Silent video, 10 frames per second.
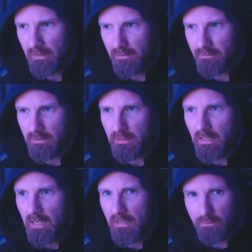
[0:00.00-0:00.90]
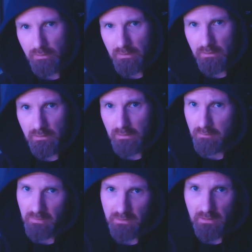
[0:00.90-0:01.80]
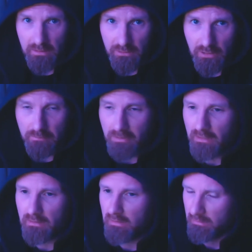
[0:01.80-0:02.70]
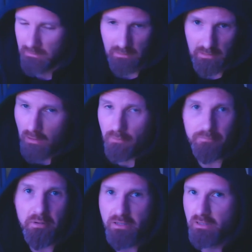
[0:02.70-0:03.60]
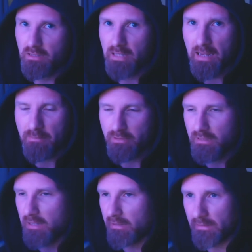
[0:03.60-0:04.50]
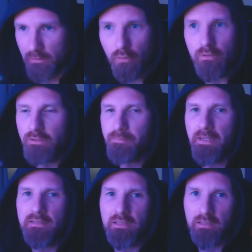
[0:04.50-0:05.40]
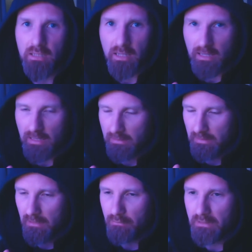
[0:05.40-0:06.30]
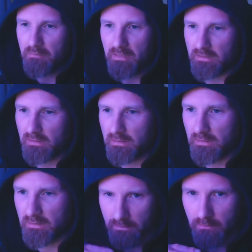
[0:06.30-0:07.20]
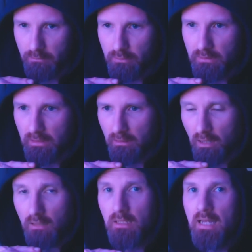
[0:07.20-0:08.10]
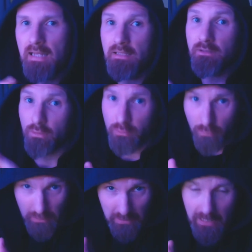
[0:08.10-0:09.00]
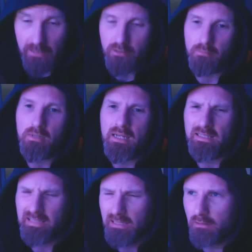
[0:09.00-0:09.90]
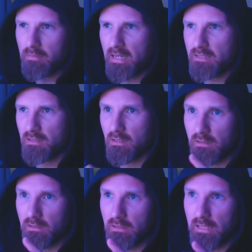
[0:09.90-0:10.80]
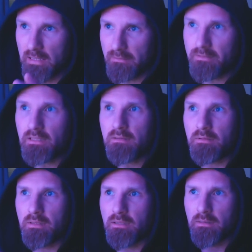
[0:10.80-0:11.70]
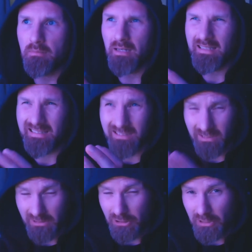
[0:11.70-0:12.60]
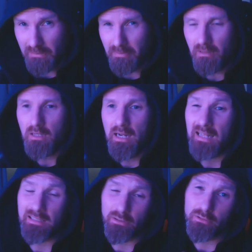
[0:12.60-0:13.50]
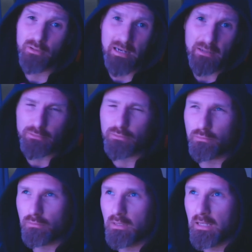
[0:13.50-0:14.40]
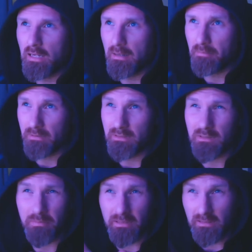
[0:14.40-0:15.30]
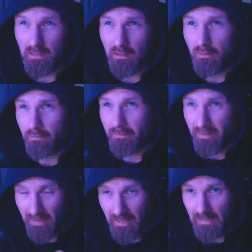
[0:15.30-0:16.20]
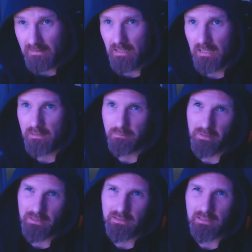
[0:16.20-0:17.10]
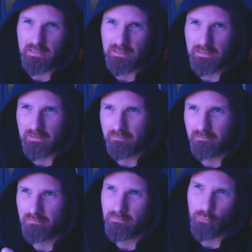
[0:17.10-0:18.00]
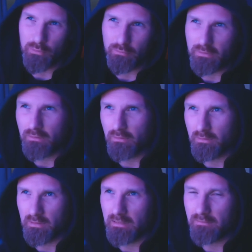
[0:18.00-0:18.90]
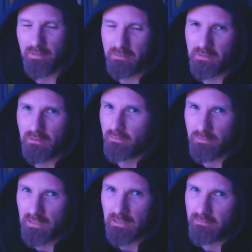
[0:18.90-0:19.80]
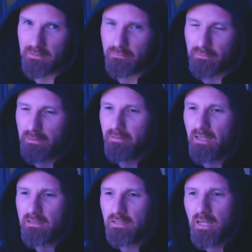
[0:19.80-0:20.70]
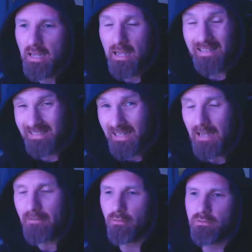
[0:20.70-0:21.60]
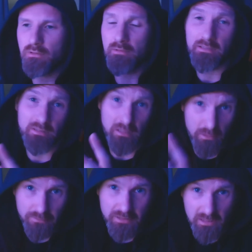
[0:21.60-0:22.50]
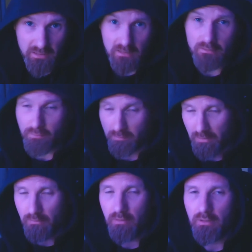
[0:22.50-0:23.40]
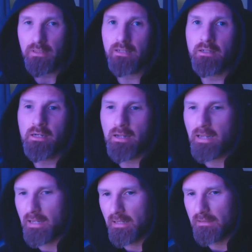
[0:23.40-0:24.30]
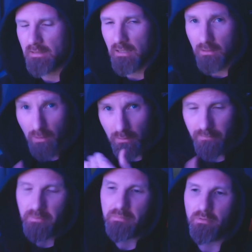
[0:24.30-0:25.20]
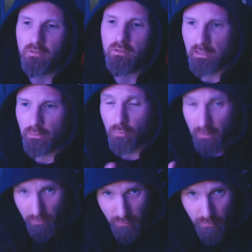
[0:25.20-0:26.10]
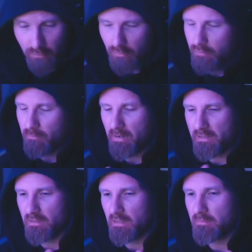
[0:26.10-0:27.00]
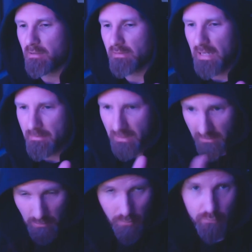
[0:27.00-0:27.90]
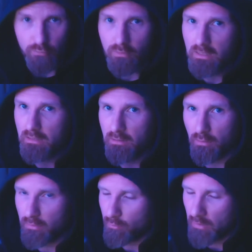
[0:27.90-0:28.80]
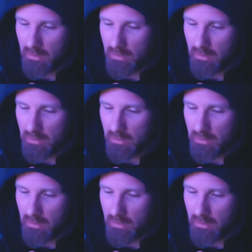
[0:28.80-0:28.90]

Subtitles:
NFT, and you can basically jump in. There's a lot of passionate gamers there. They know their space, and I recommend this community a lot. And there's also the Kingdom. Kingdom has a NFT, but it's cheaper, and it also allows you to participate in a lot of things that basically will return investment on this NFT really fast. And they have also, there's a lot of citizens from Neo Tokyo there, and a lot of people who are also passionate about gaming, know one